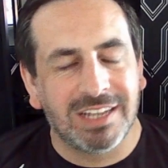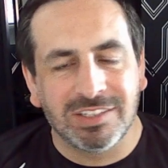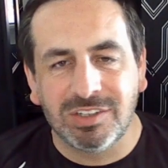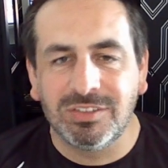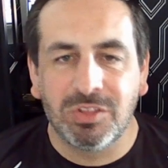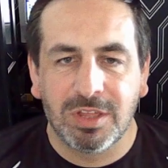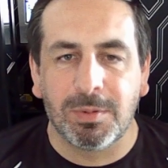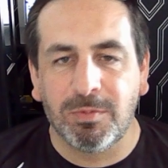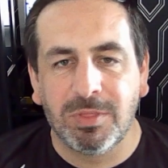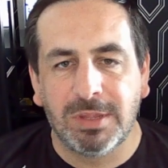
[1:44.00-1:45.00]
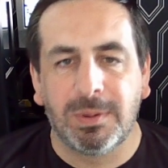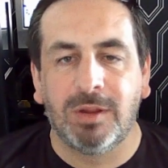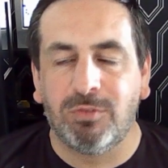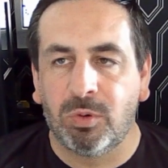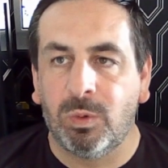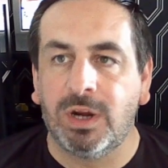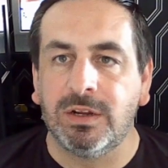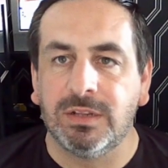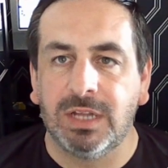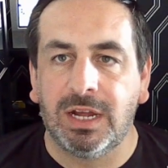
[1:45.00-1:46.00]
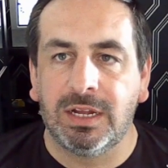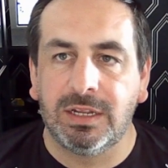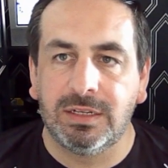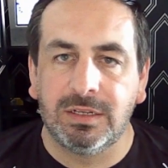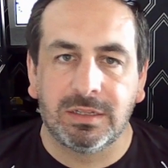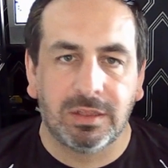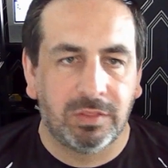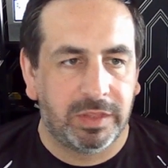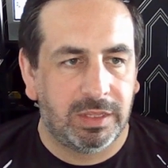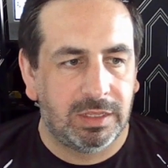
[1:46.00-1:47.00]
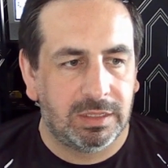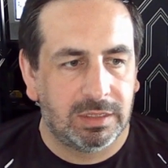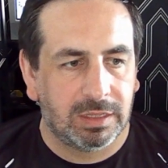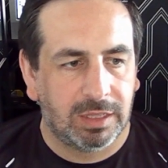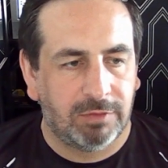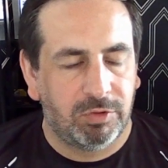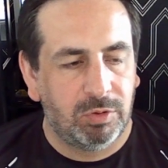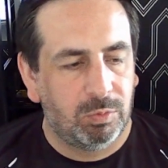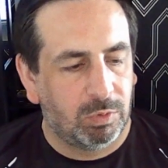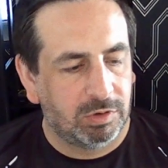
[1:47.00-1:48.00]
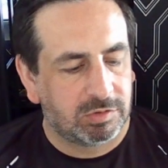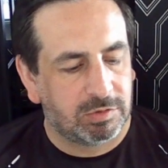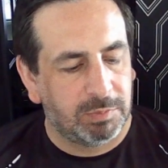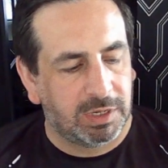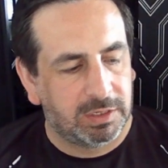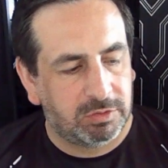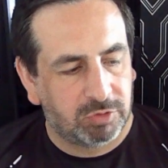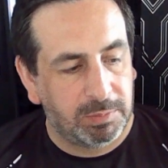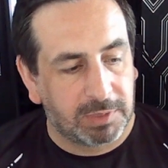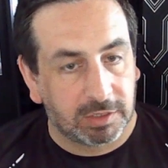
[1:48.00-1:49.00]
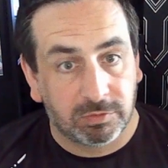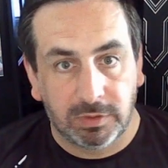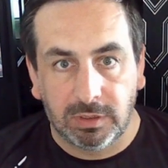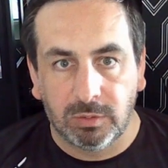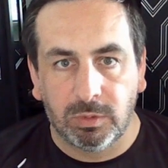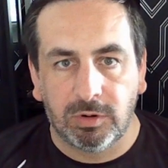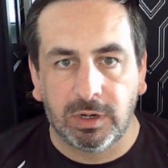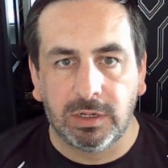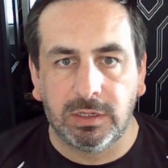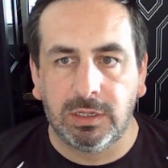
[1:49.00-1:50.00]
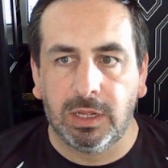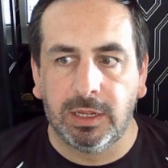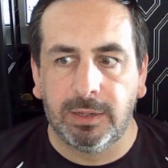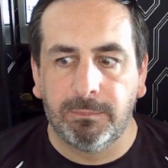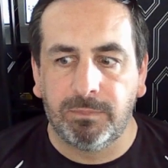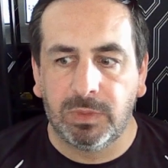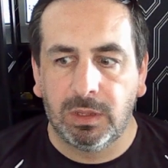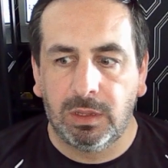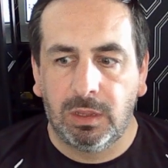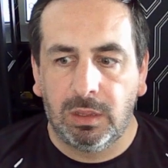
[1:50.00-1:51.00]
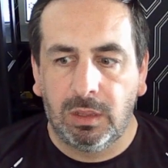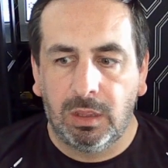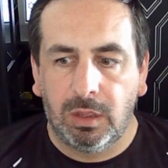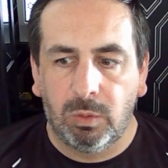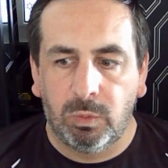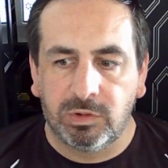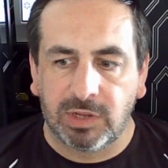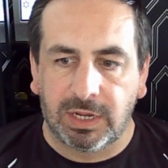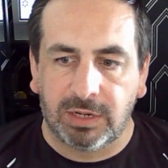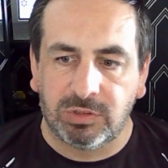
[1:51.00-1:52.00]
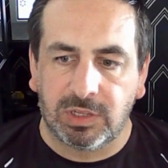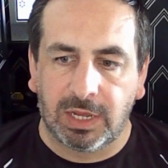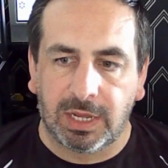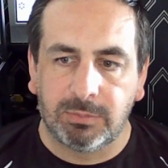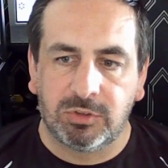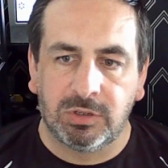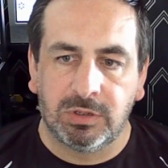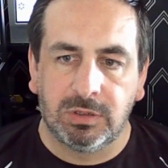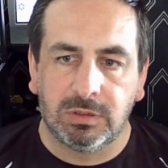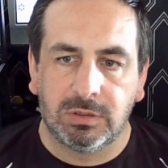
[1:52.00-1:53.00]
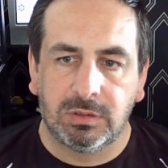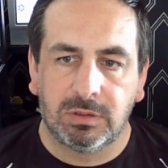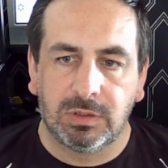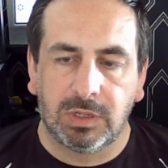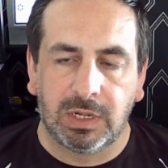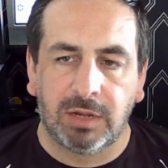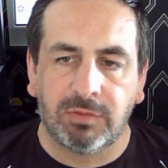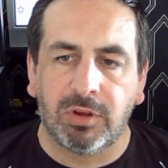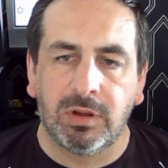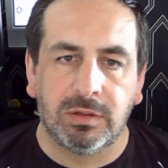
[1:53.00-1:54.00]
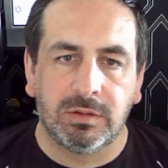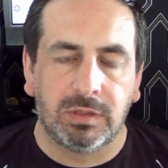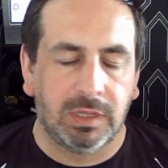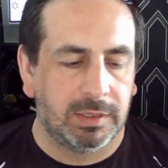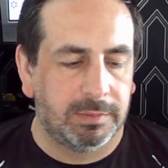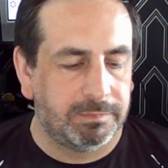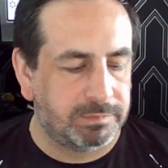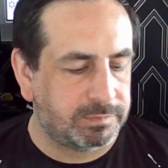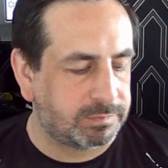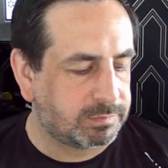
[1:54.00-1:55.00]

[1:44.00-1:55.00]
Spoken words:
started to think about it. I've been thinking about it for a while, and if you watched my Dreamcast video where I worked out how to capture, I've got a